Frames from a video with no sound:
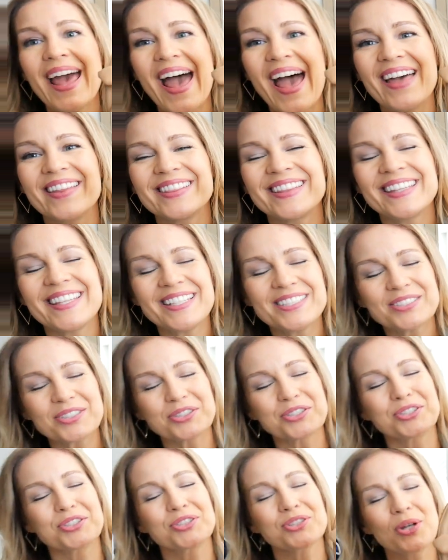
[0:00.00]
and these are
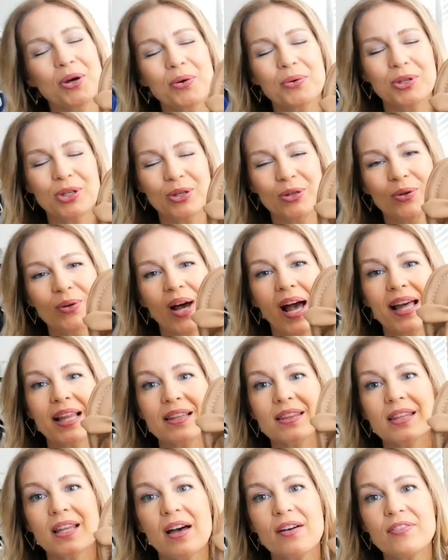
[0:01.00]
so cute. I
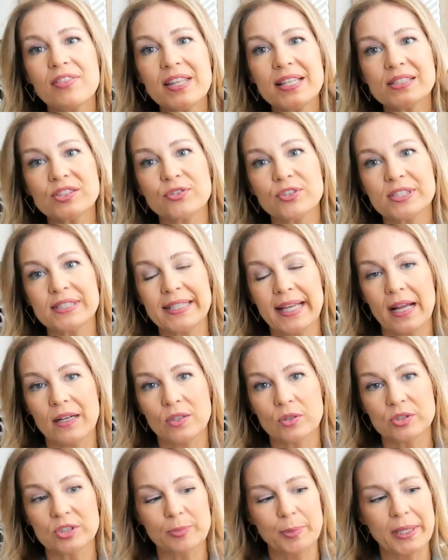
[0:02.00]
love these for
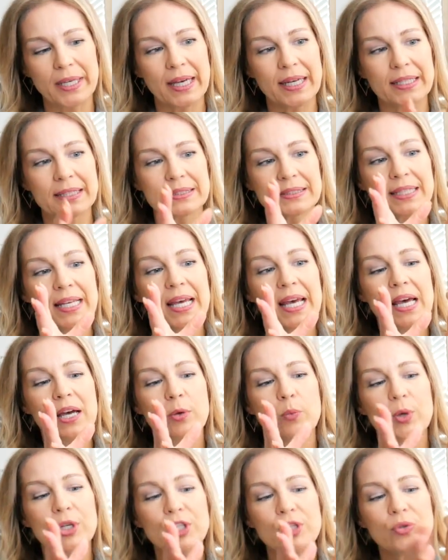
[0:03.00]
sandals because
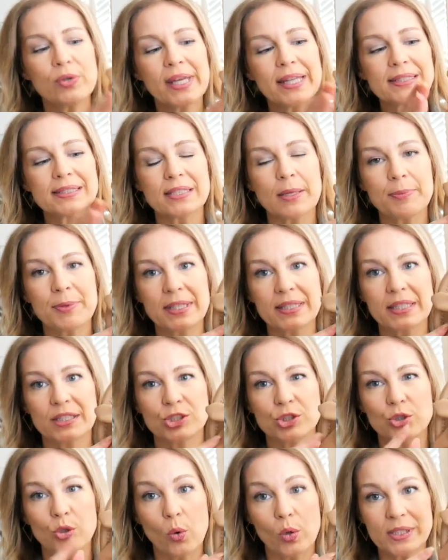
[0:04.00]
when you get something
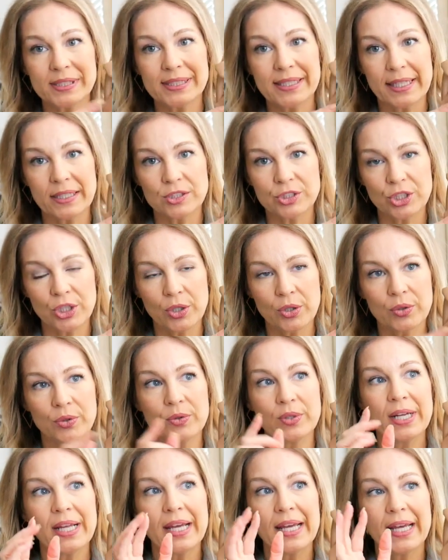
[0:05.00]
that's your skin
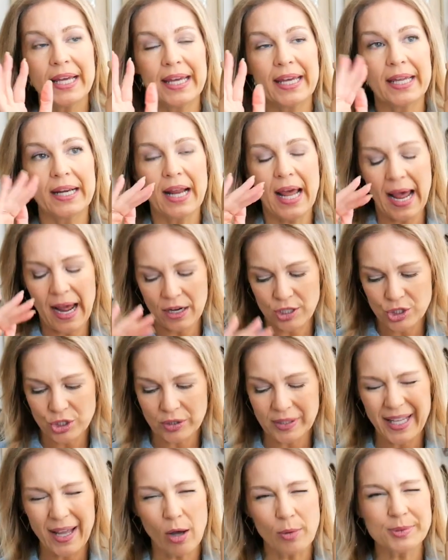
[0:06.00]
tone, it
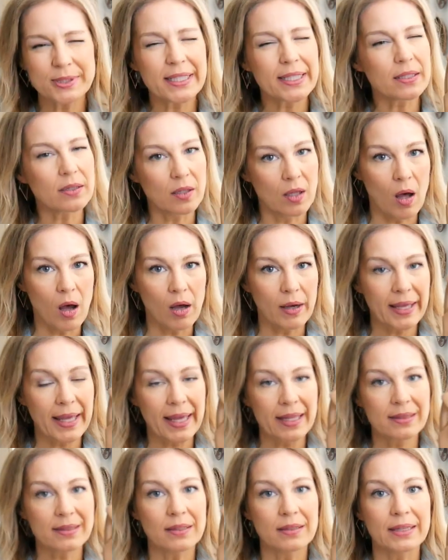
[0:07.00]
actually helps
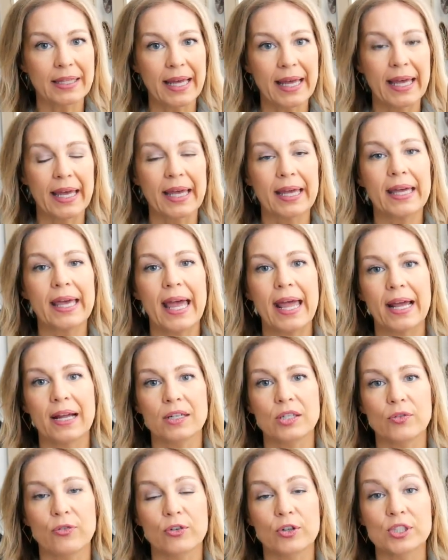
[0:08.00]
elongate the leg,
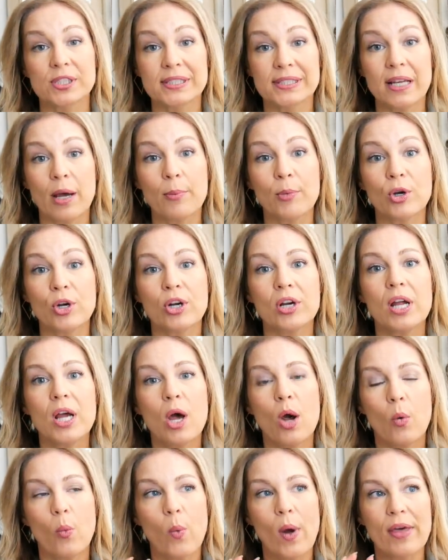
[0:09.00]
and for summer,
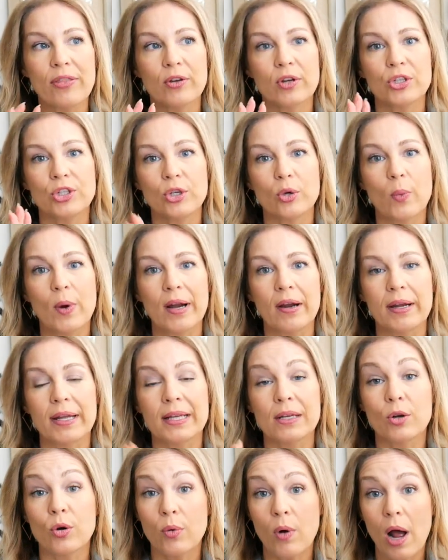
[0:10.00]
whether you're
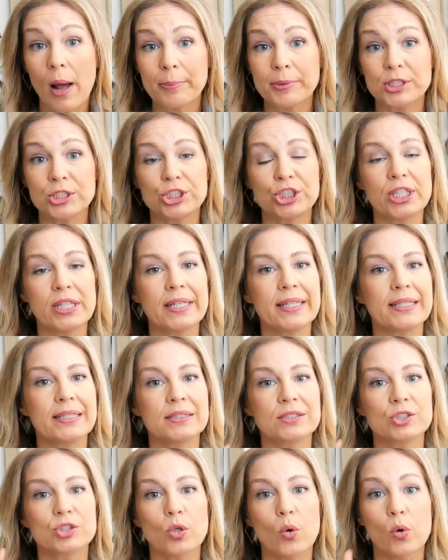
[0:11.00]
wearing cropped
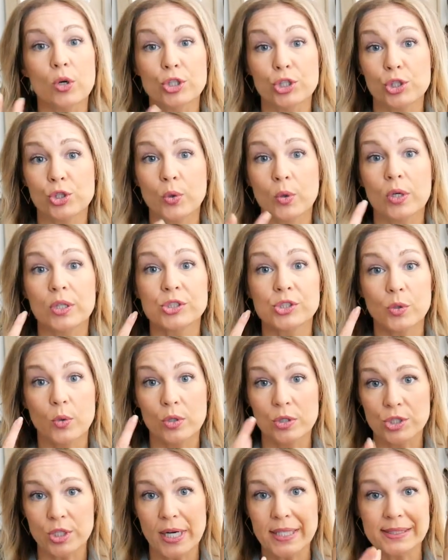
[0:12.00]
jeans or shorts
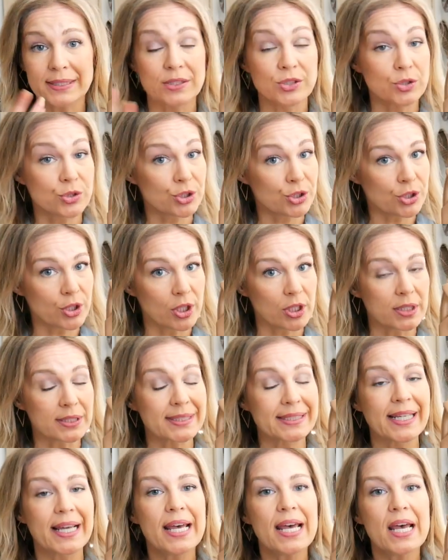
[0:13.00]
or dresses or
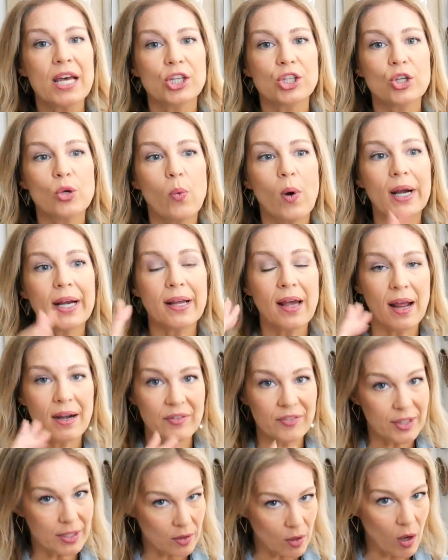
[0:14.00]
skirts, you wanna kind
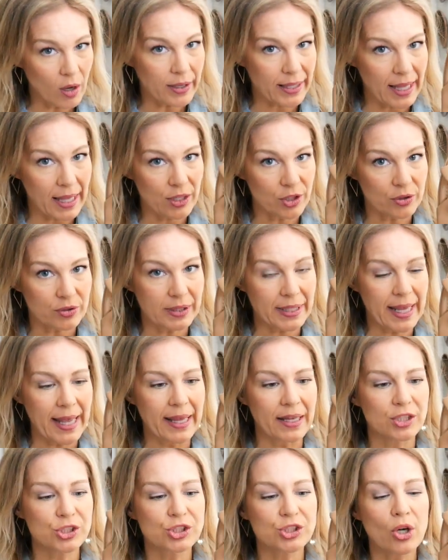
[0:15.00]
of elongate your
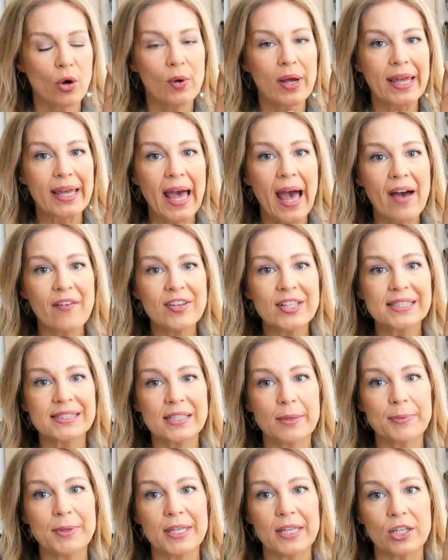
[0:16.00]
leg. So having
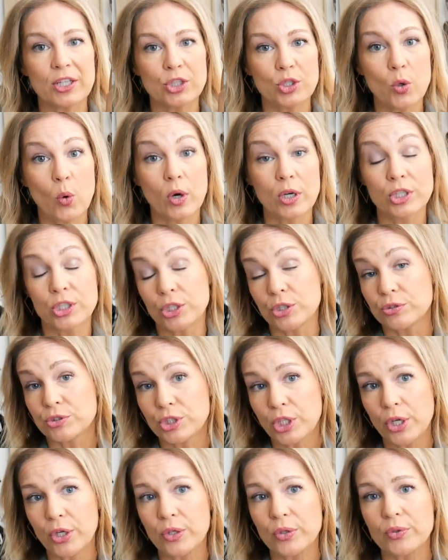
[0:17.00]
something in your nude
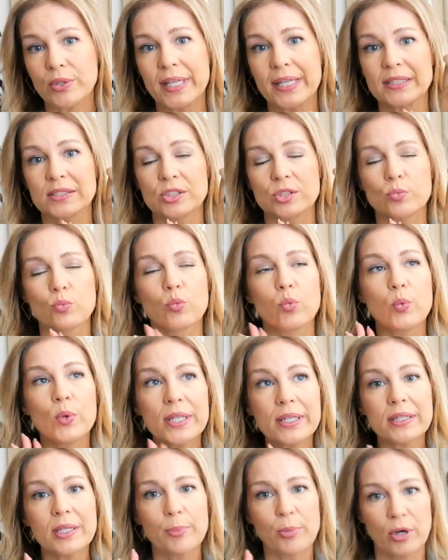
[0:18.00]
tone is
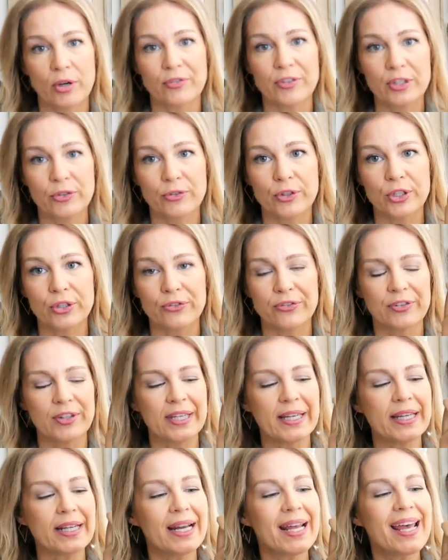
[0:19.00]
really perfect for your
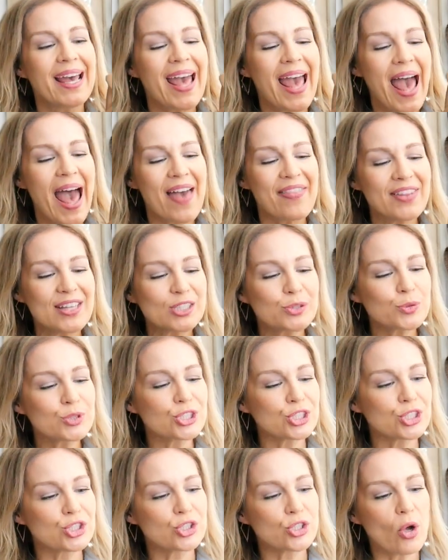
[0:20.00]
feet, and these were
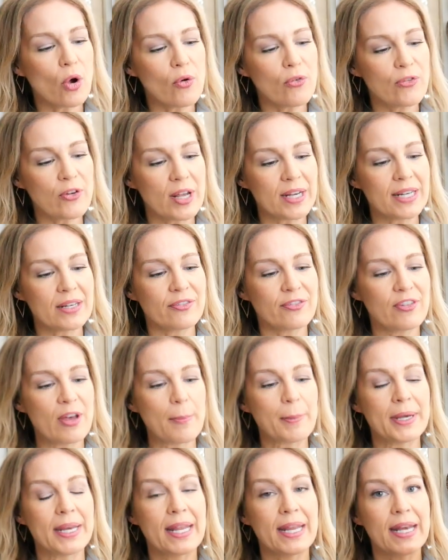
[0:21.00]
just so fun and
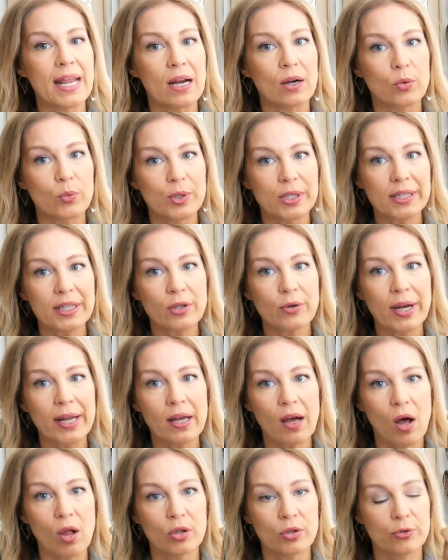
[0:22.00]
feminine and a really great
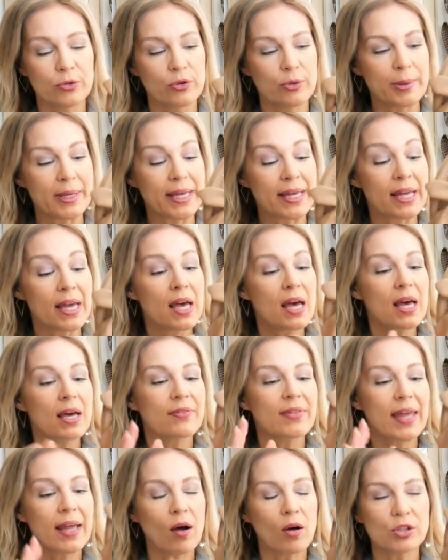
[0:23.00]
color for me.
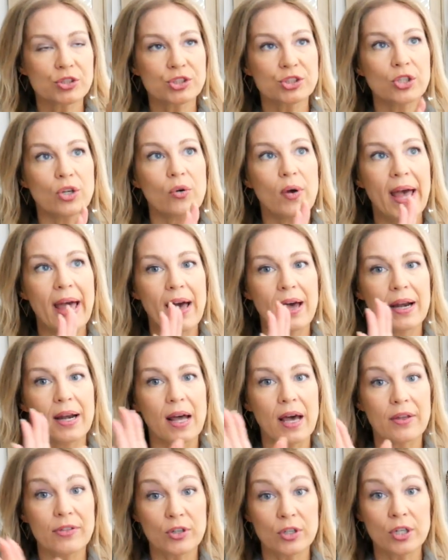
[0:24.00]
They also had
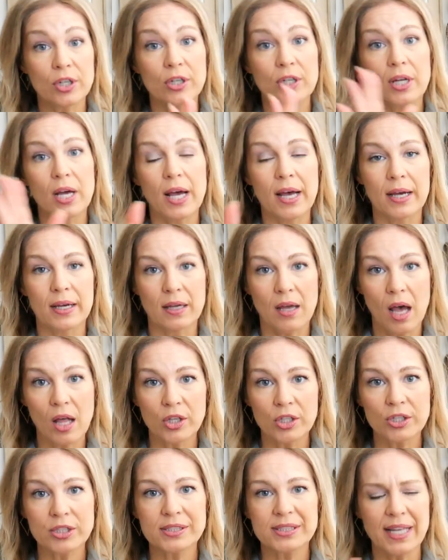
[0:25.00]
other uh, colors
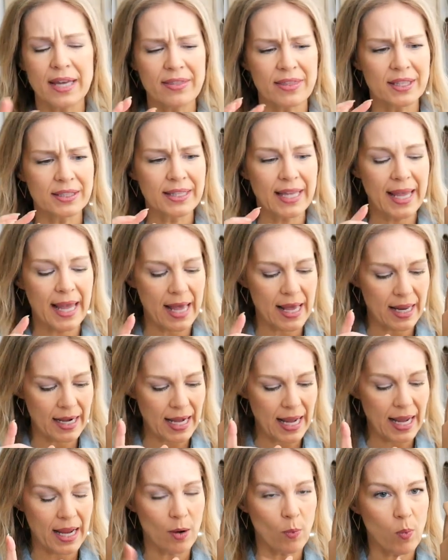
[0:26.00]
colors. I think they had
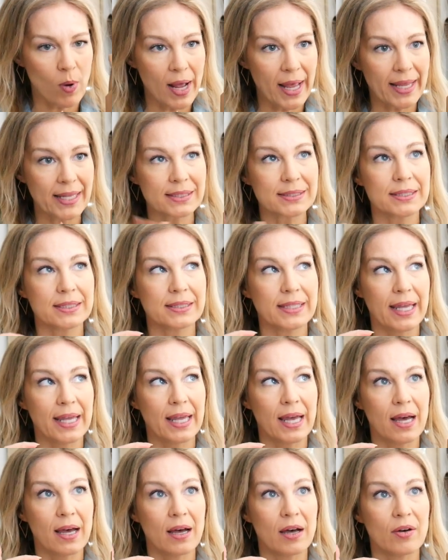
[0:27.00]
a white, they
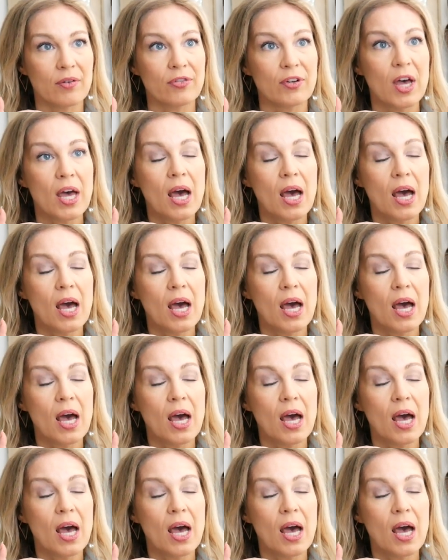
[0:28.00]
have